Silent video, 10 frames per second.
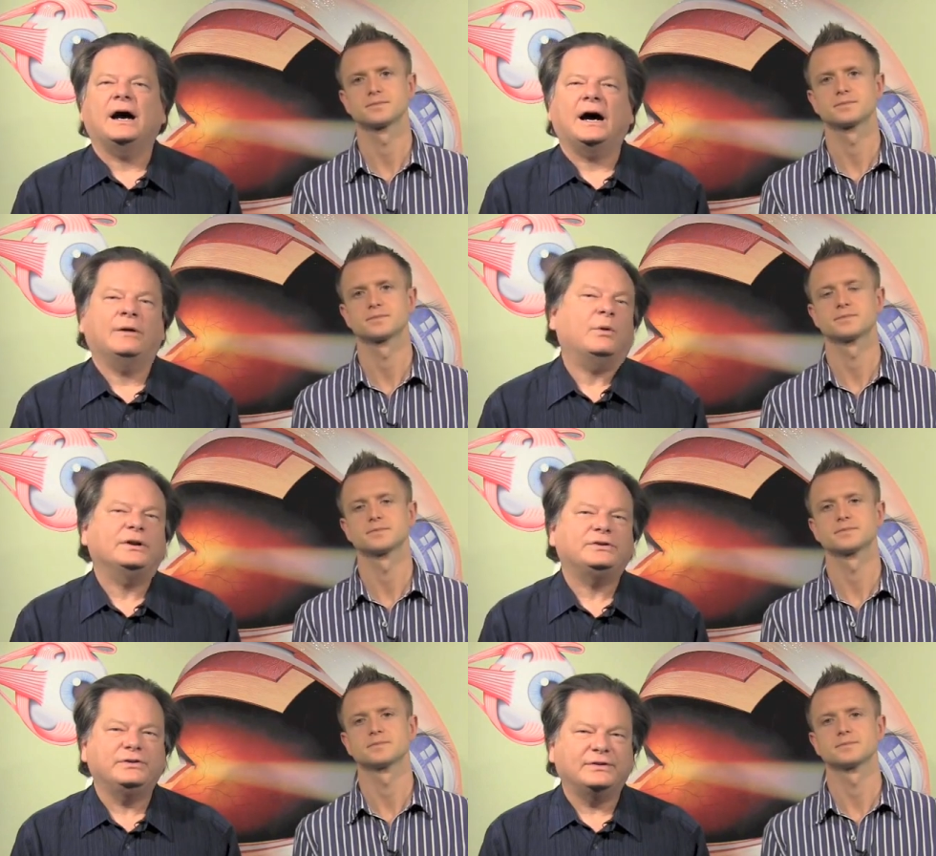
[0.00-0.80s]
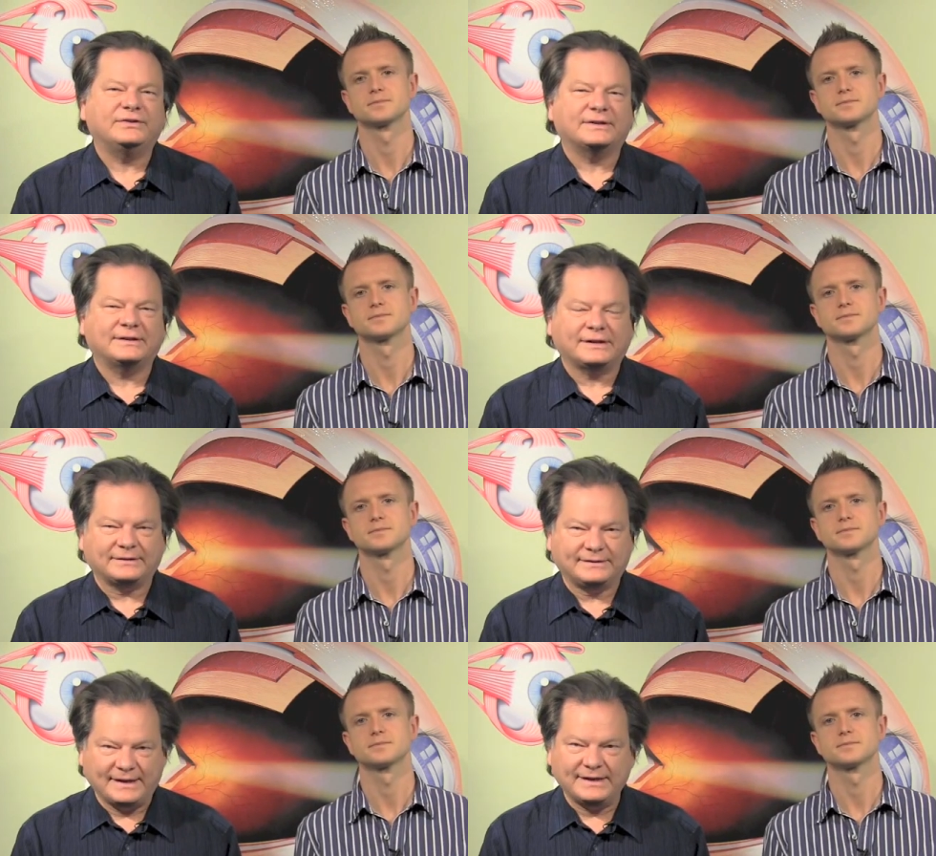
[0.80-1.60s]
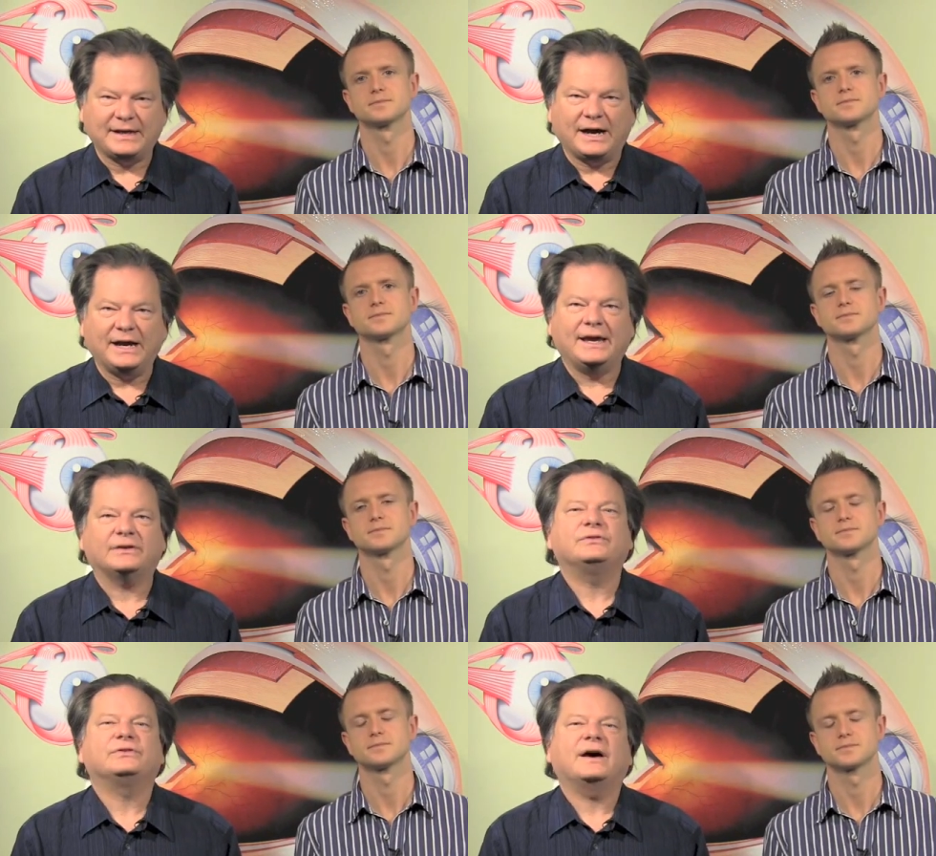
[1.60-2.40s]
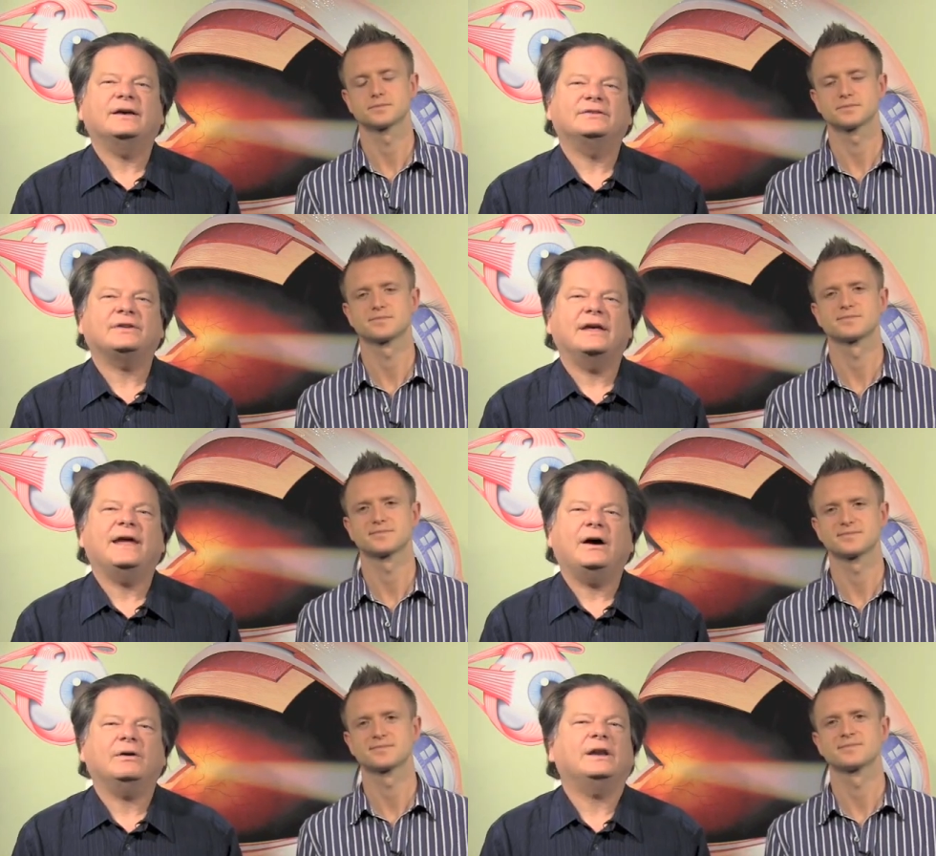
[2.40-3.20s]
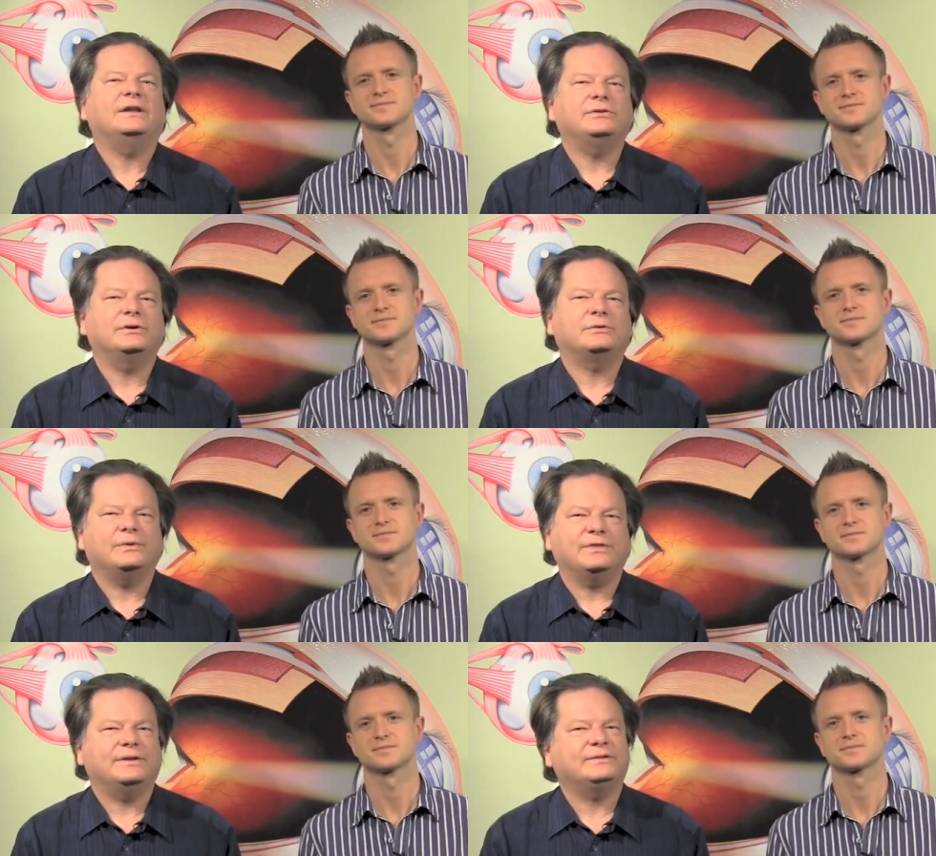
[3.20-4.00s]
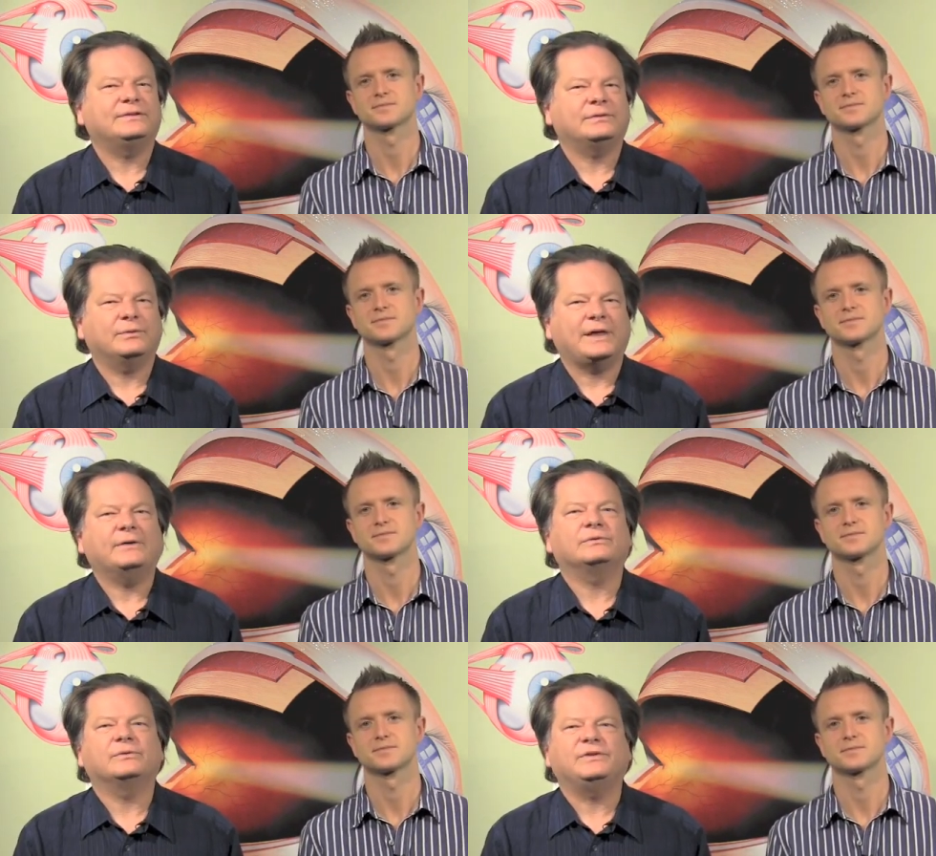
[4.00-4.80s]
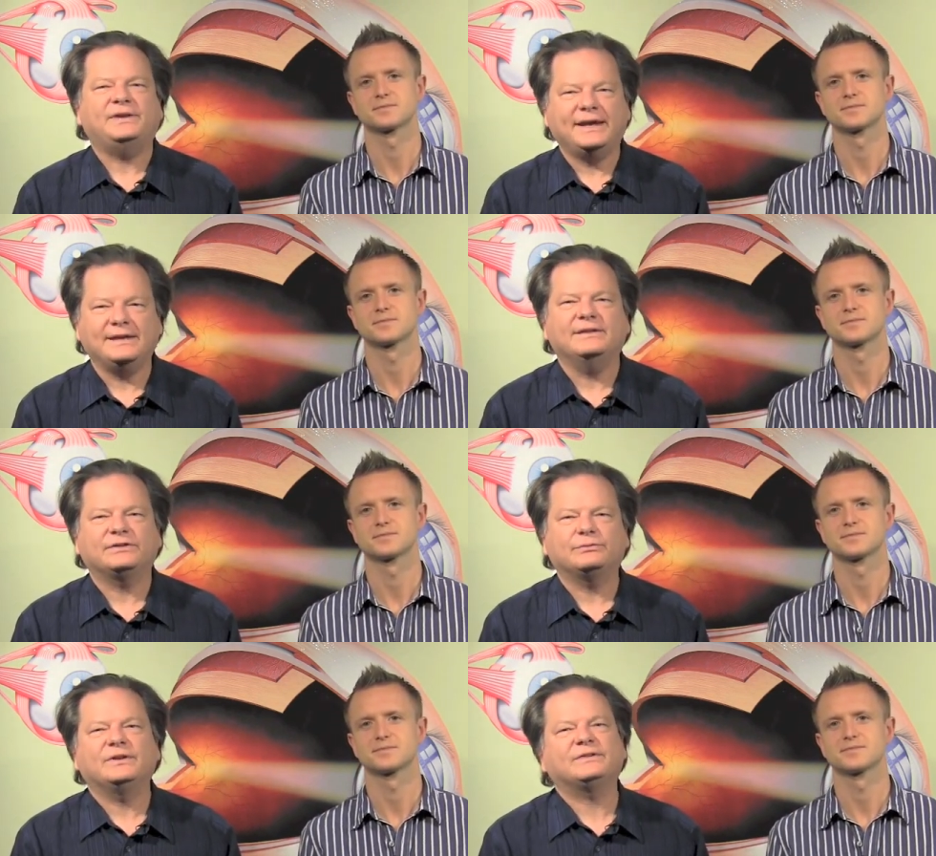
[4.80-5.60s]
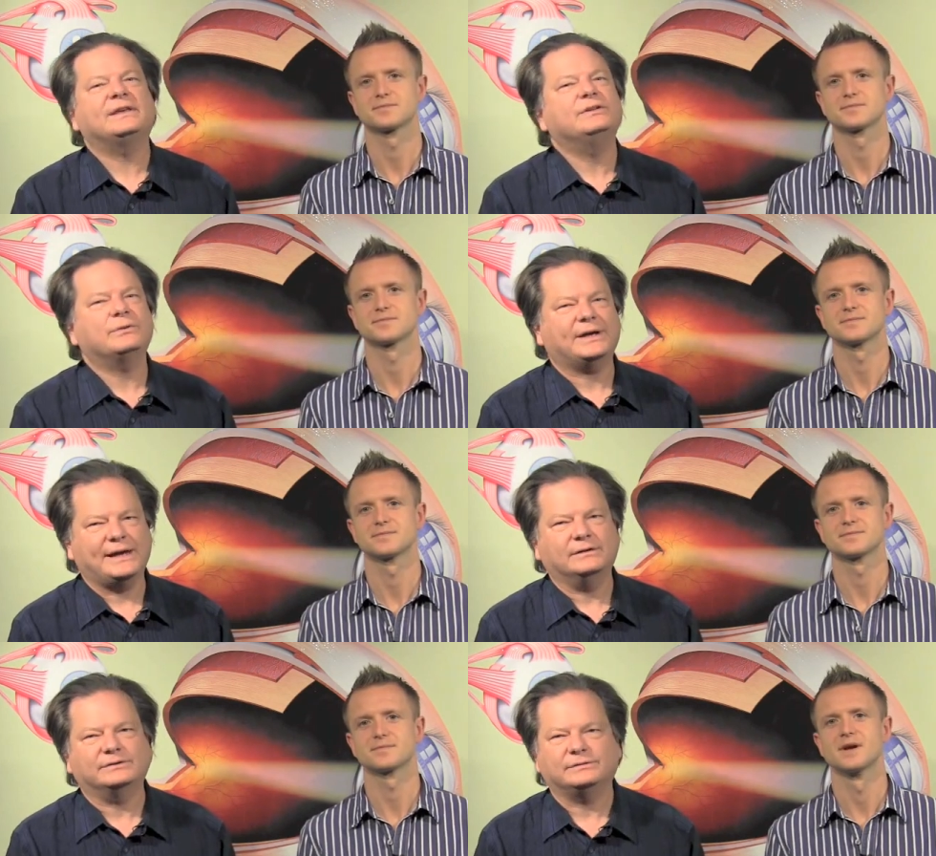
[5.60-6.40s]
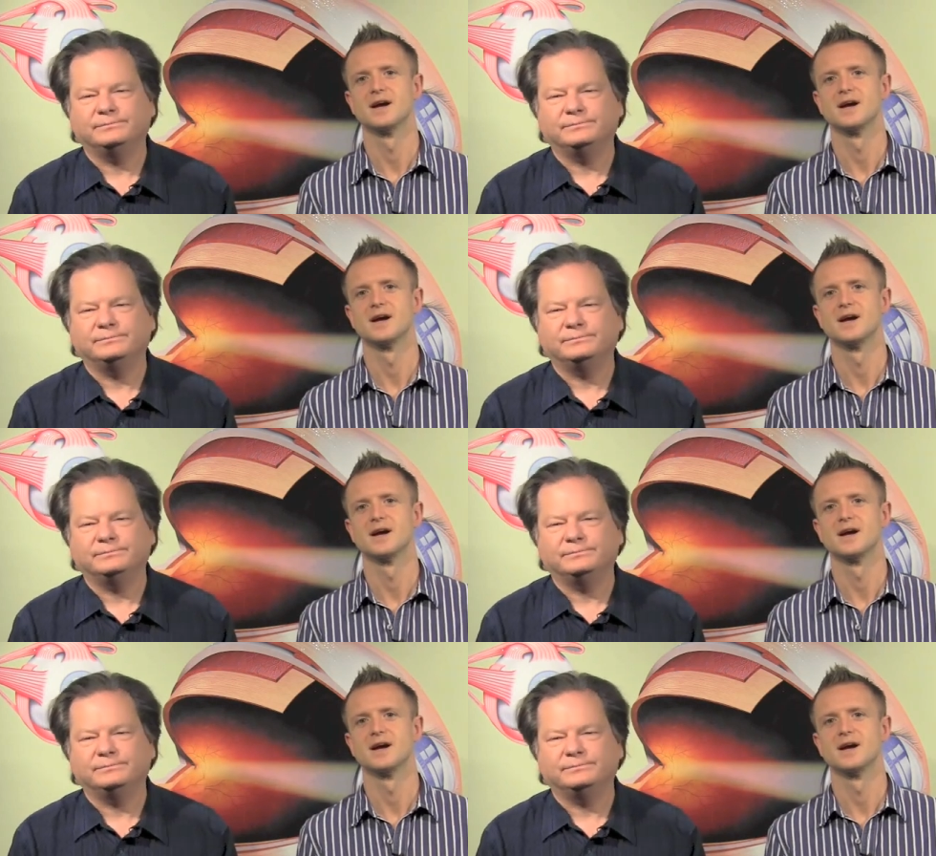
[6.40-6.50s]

Speaker 1: I want to do the Sunning eye exercise and how can I do it with this without with taking this risk into account.